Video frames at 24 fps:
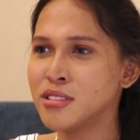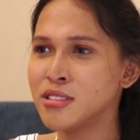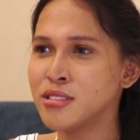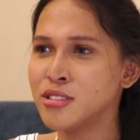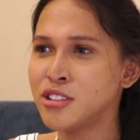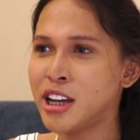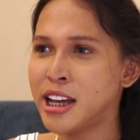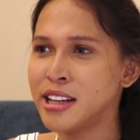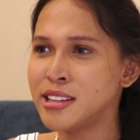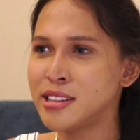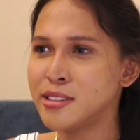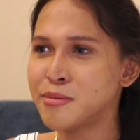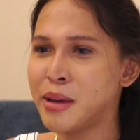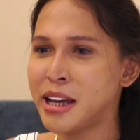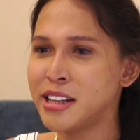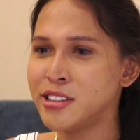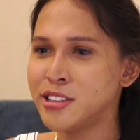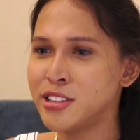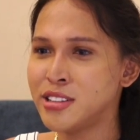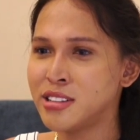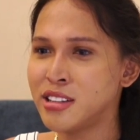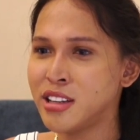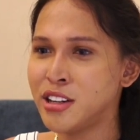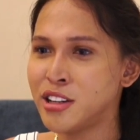trans
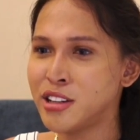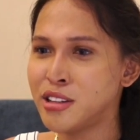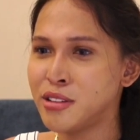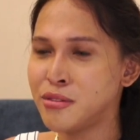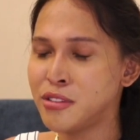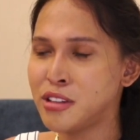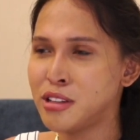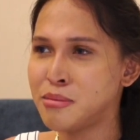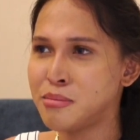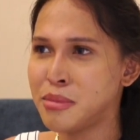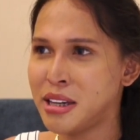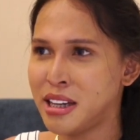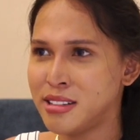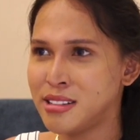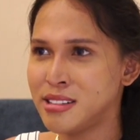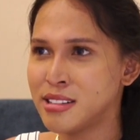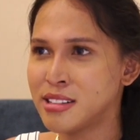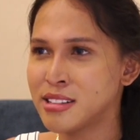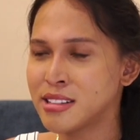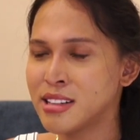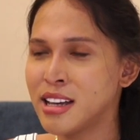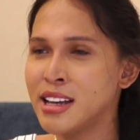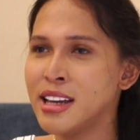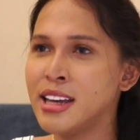pageant here in the
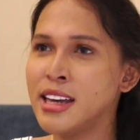Philippines